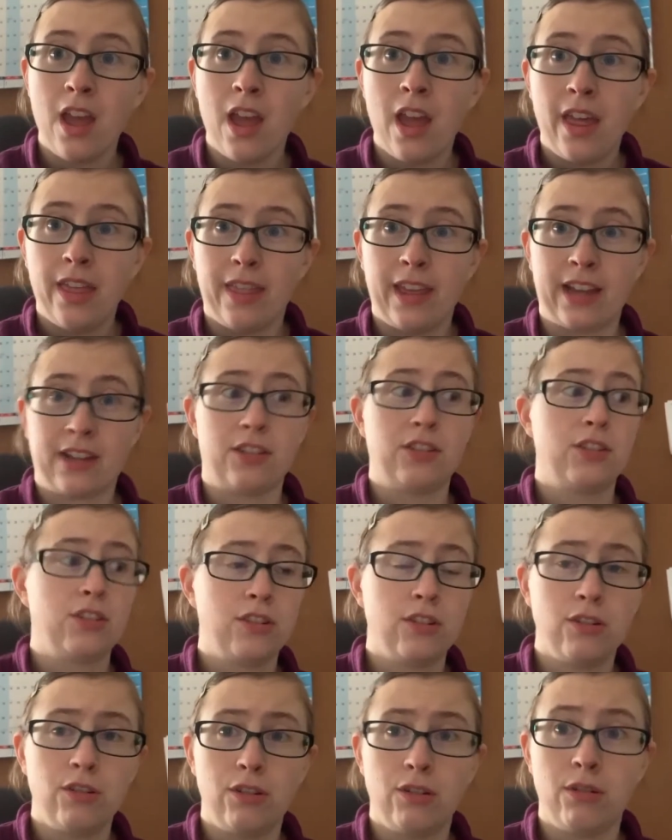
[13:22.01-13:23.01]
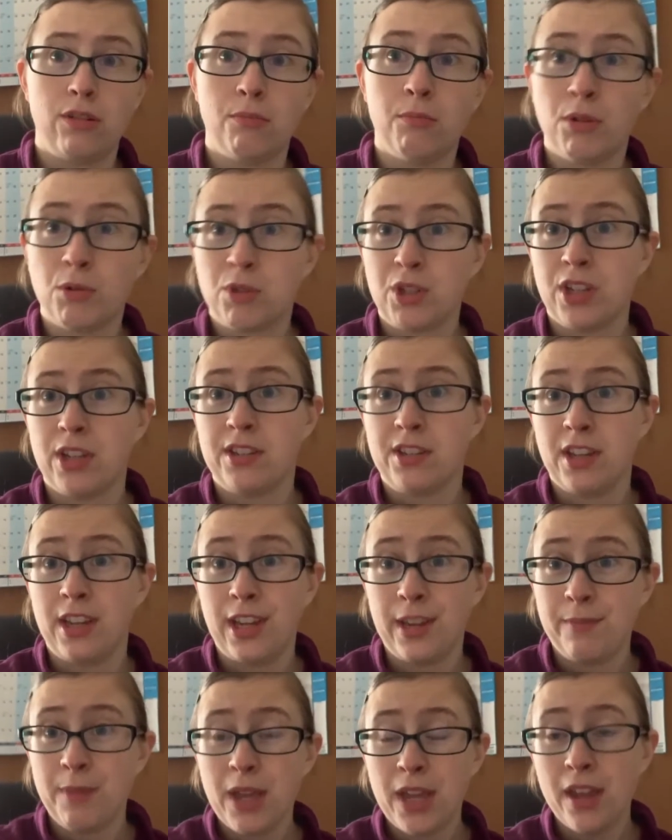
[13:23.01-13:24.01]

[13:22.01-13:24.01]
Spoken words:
Thanks to the Morsia team